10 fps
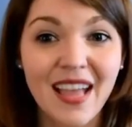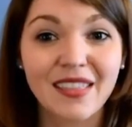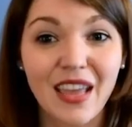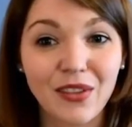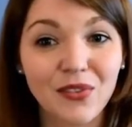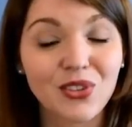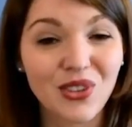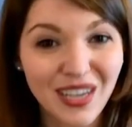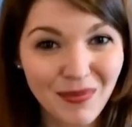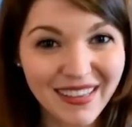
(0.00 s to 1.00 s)
Thanks for
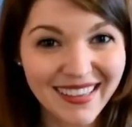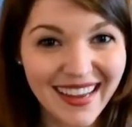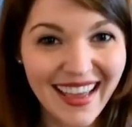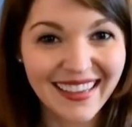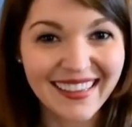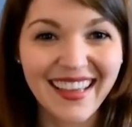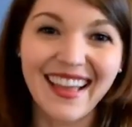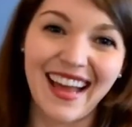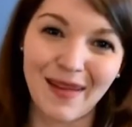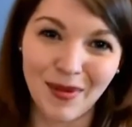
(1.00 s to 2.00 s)
joining me today, and
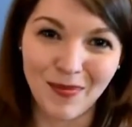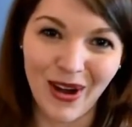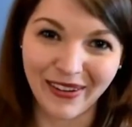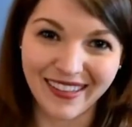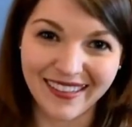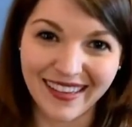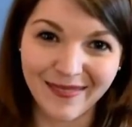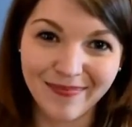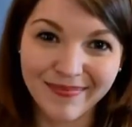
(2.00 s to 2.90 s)
happy practicing.